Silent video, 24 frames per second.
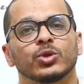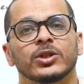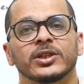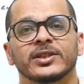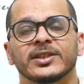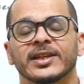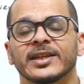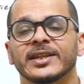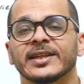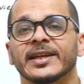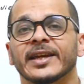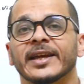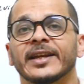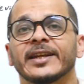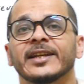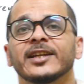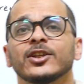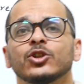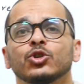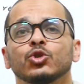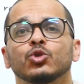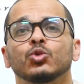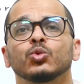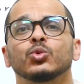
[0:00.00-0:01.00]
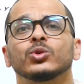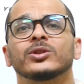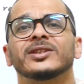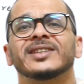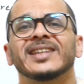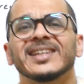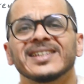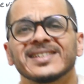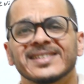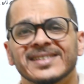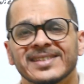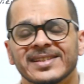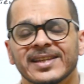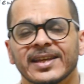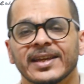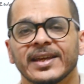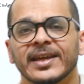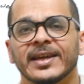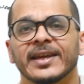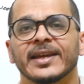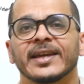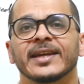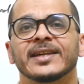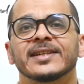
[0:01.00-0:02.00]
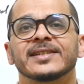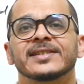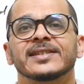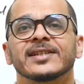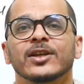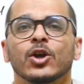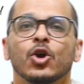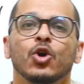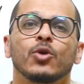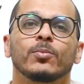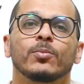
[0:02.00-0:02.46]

to the technical lead to test his